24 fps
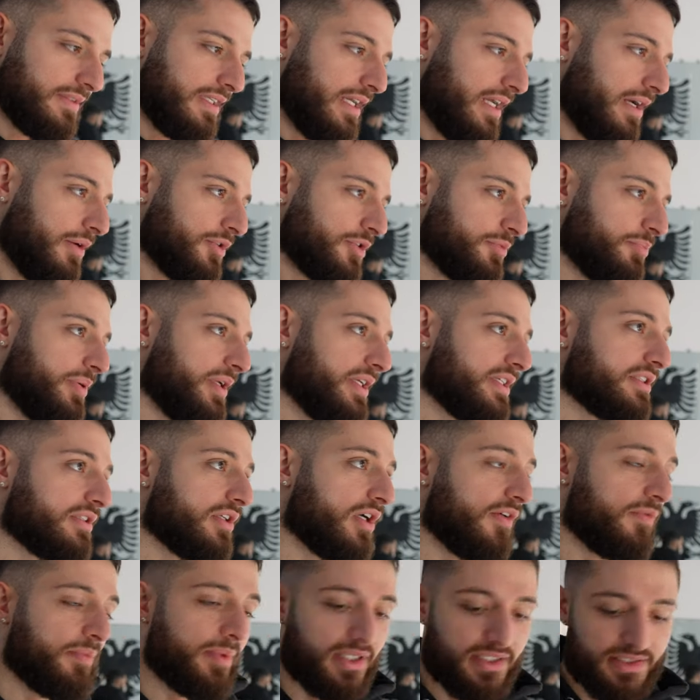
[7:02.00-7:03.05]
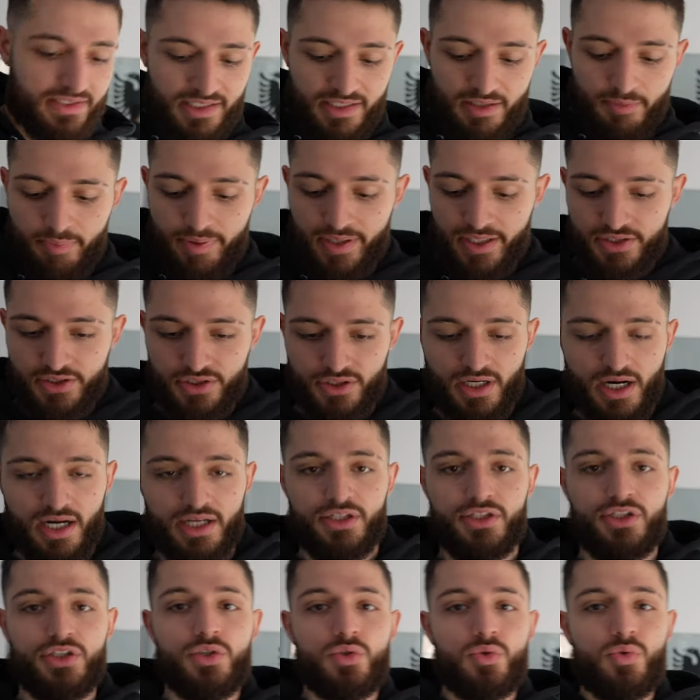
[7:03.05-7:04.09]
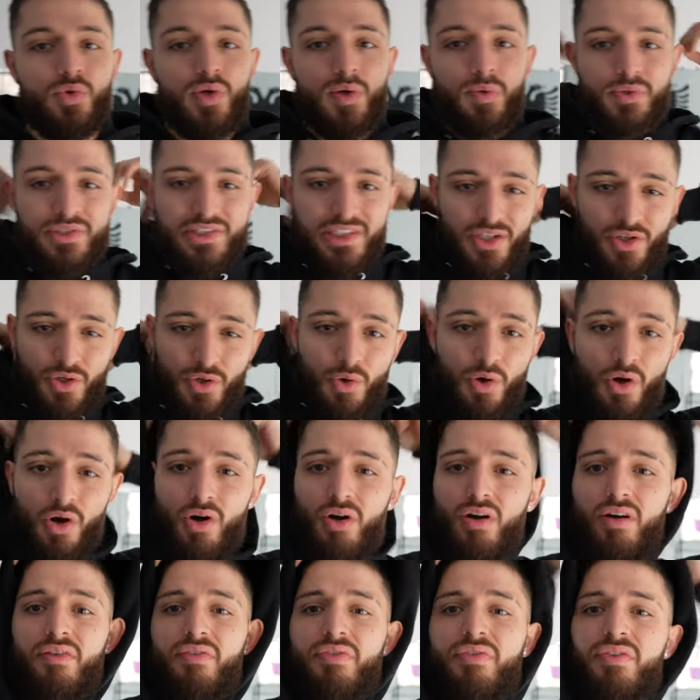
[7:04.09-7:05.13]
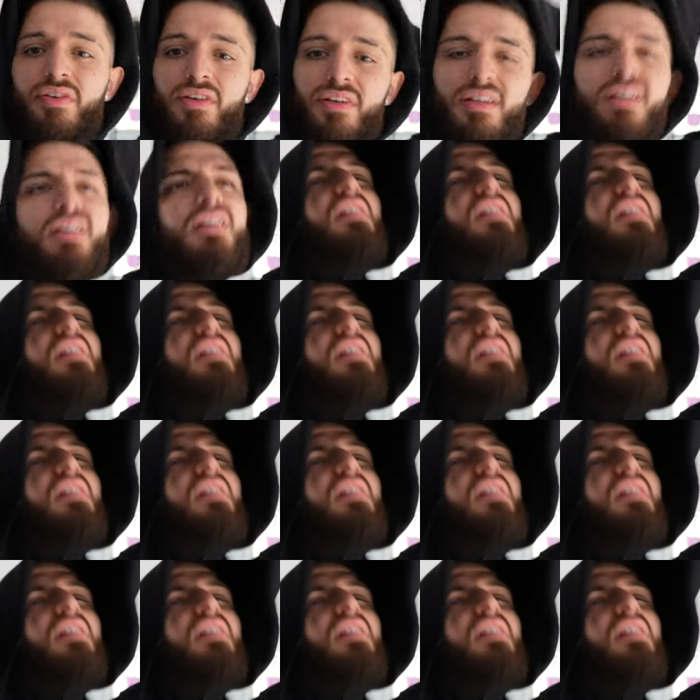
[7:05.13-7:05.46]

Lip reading: I was pissed off because in the picture I knew it was a little off,